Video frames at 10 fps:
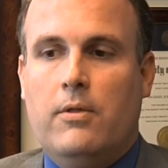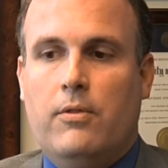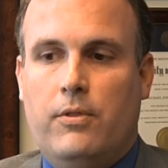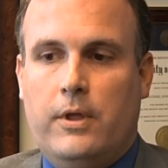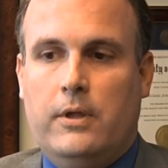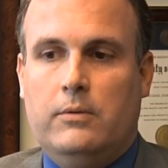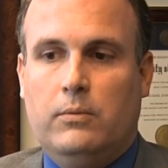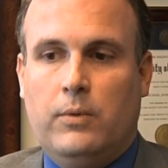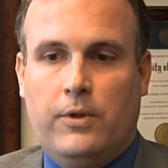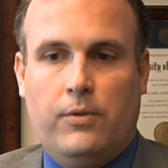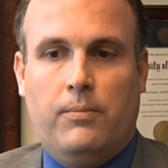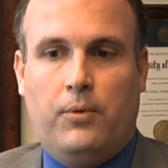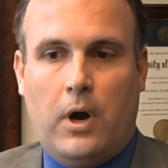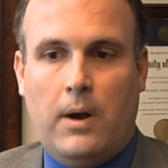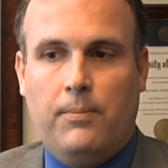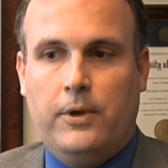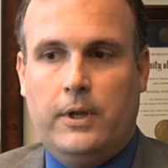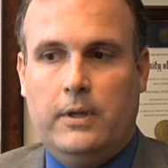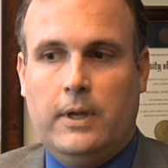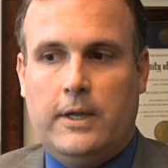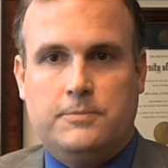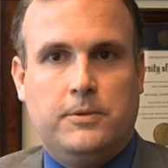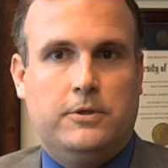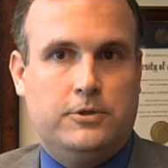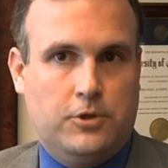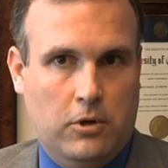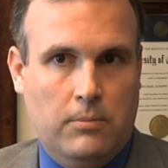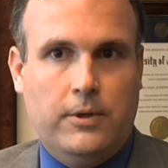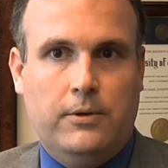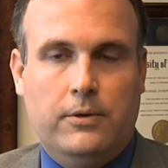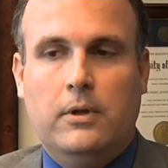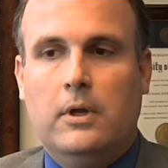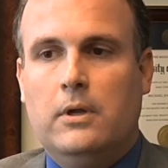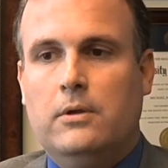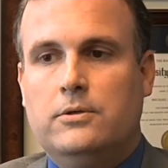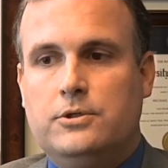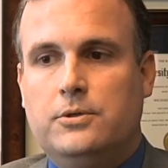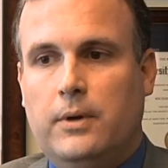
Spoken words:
then whether the property has been determined to